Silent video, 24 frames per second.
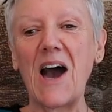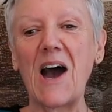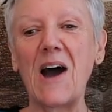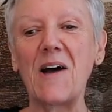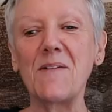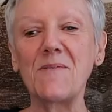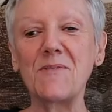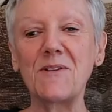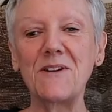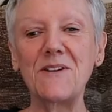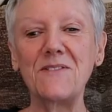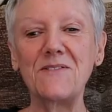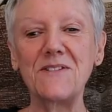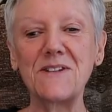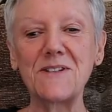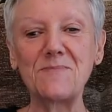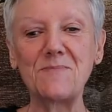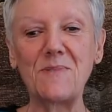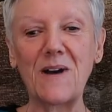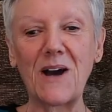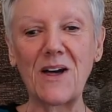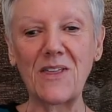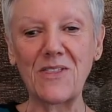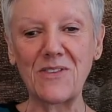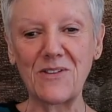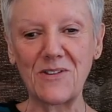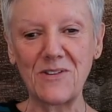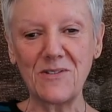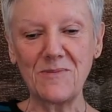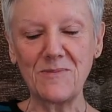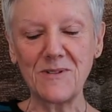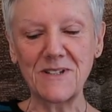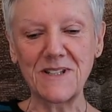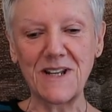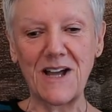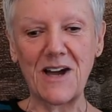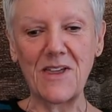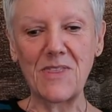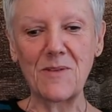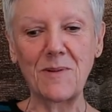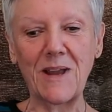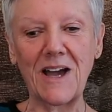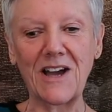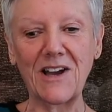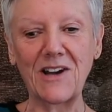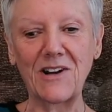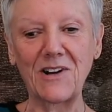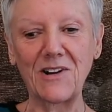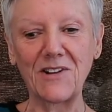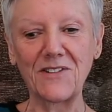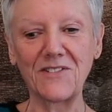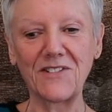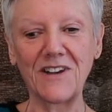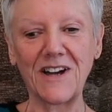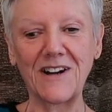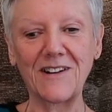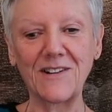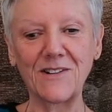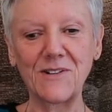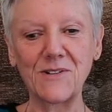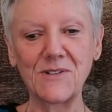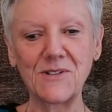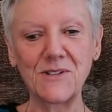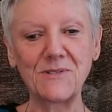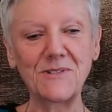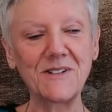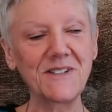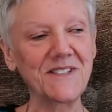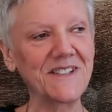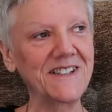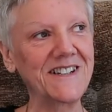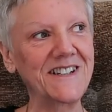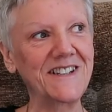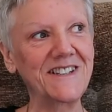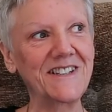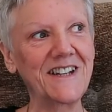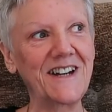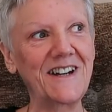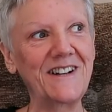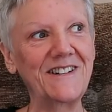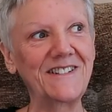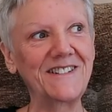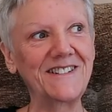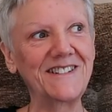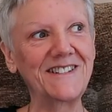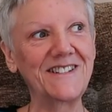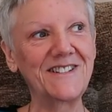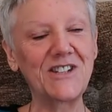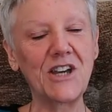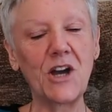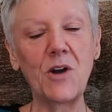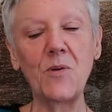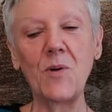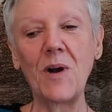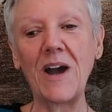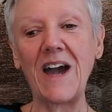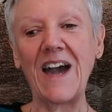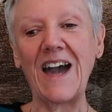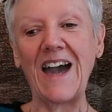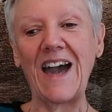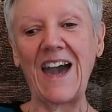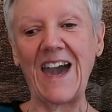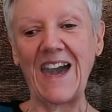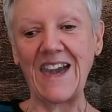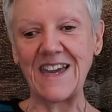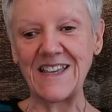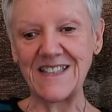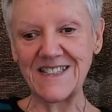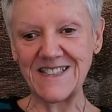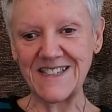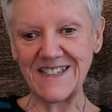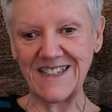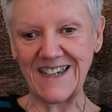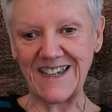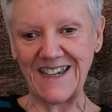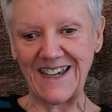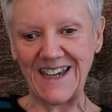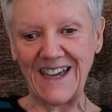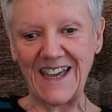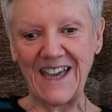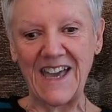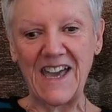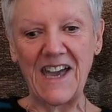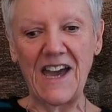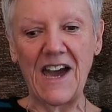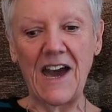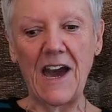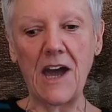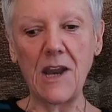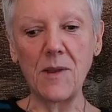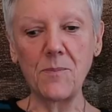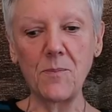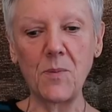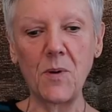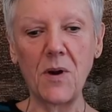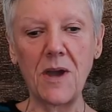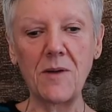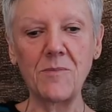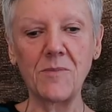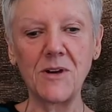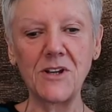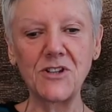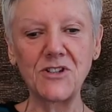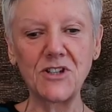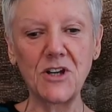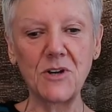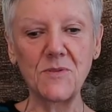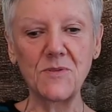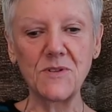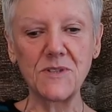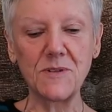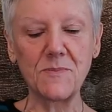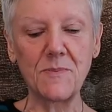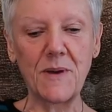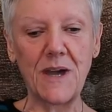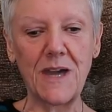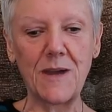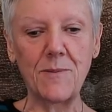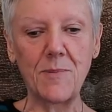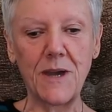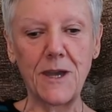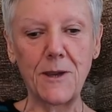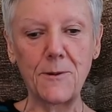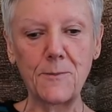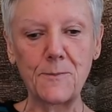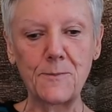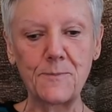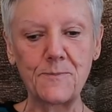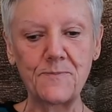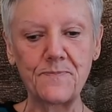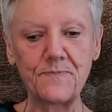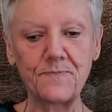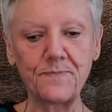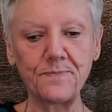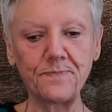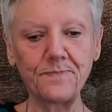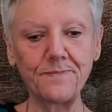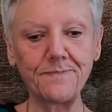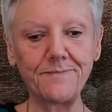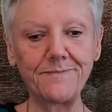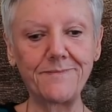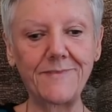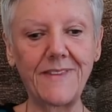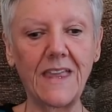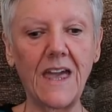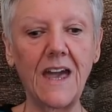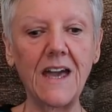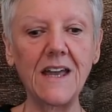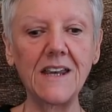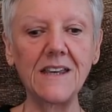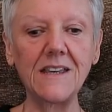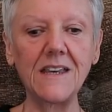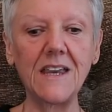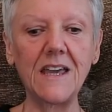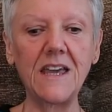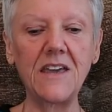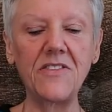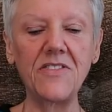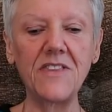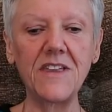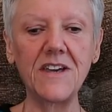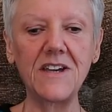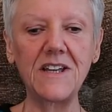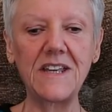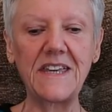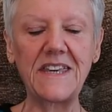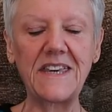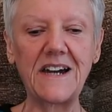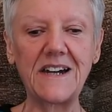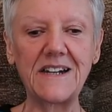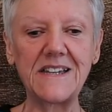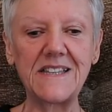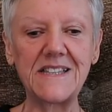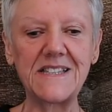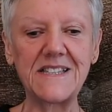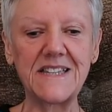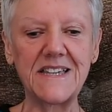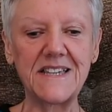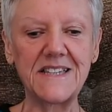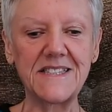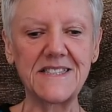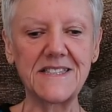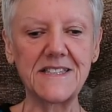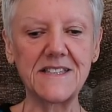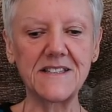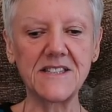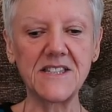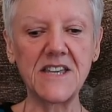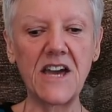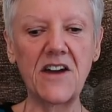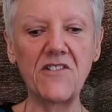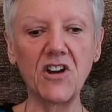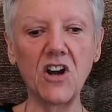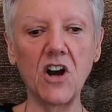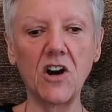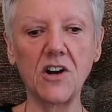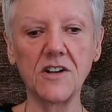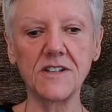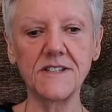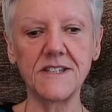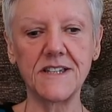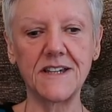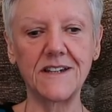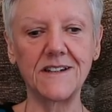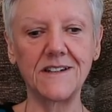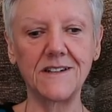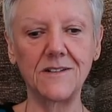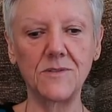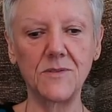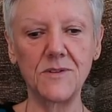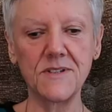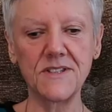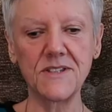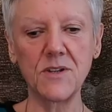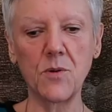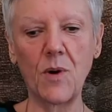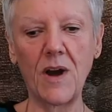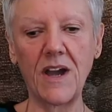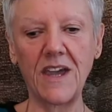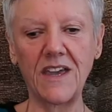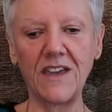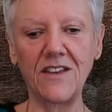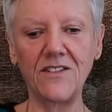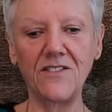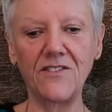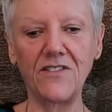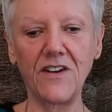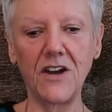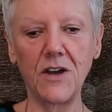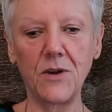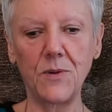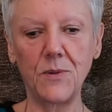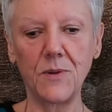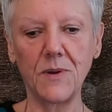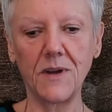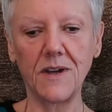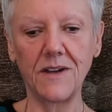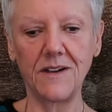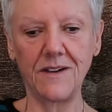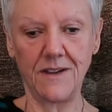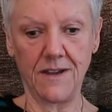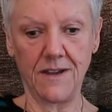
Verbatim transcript: Our previous bathroom was like the black hole of Calcutta, wasn't it, Joe? Yeah, it Joe hated it. Had it put in when Joe was a baby. And in the early 90s, terracotta was quite in vogue.